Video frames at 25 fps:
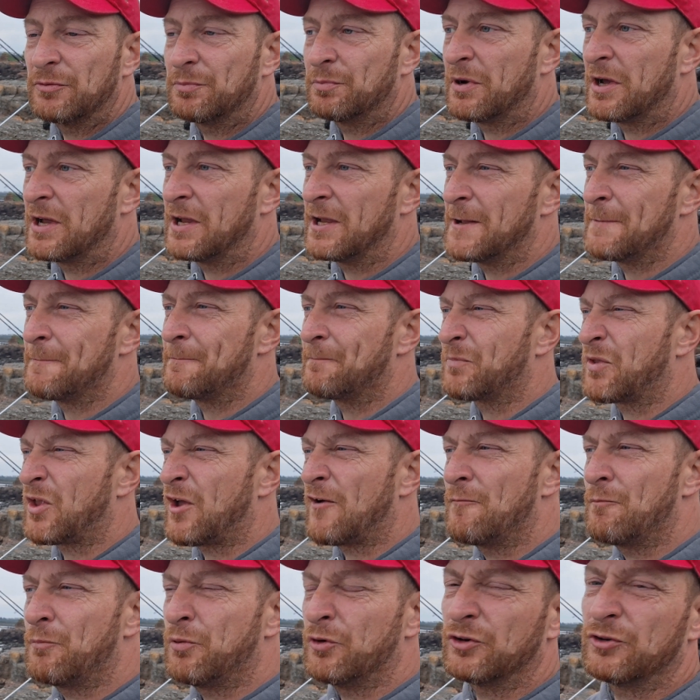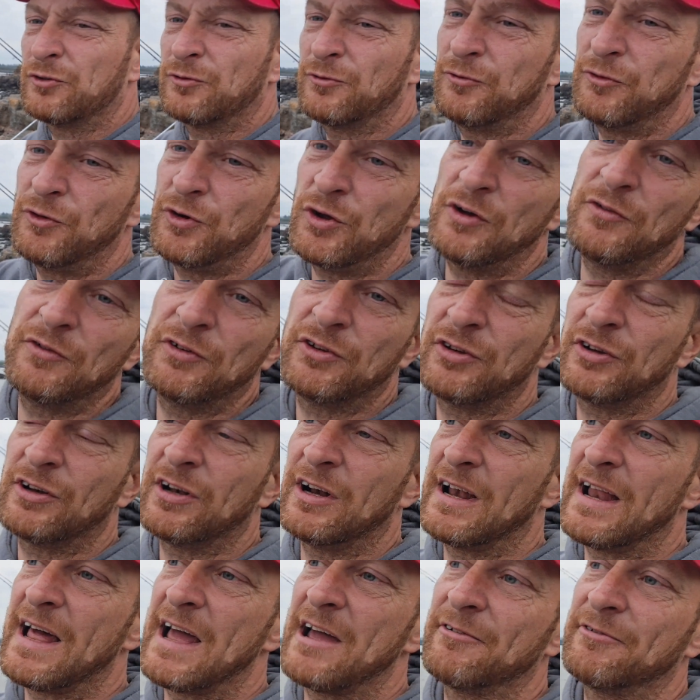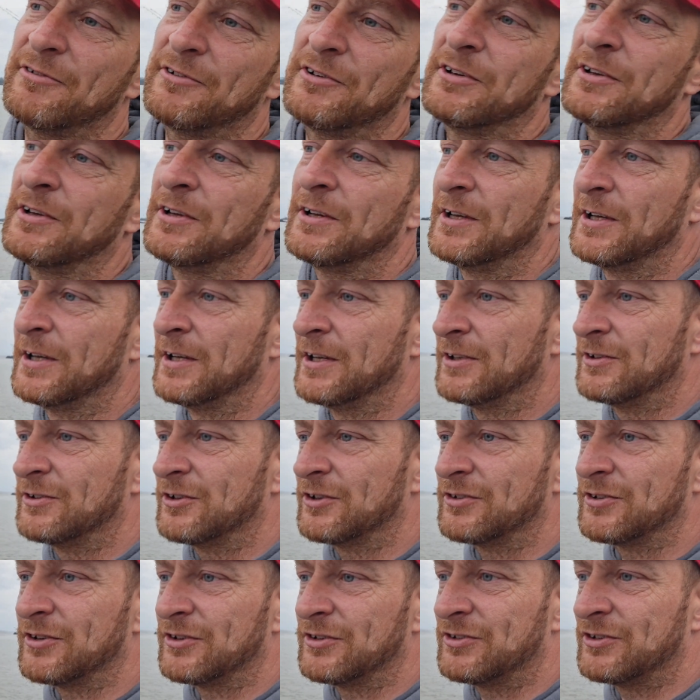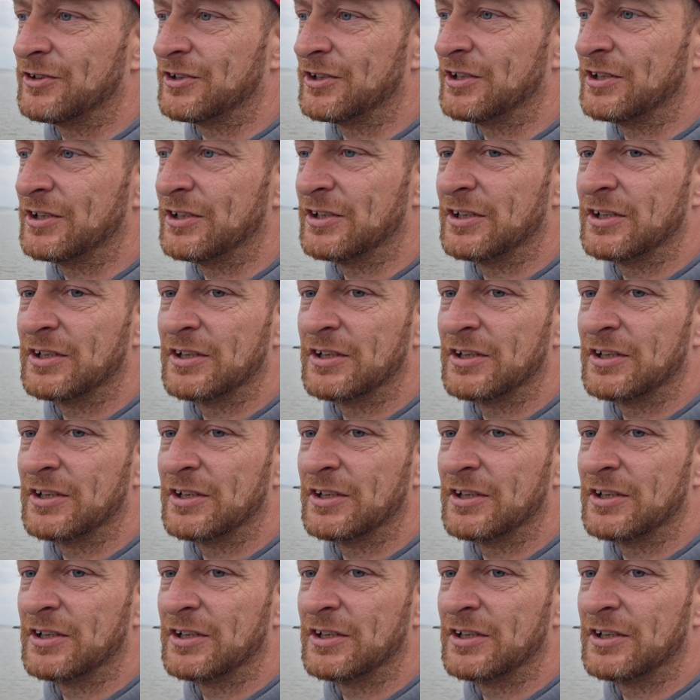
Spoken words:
bait, I've pushed further to the left just to see.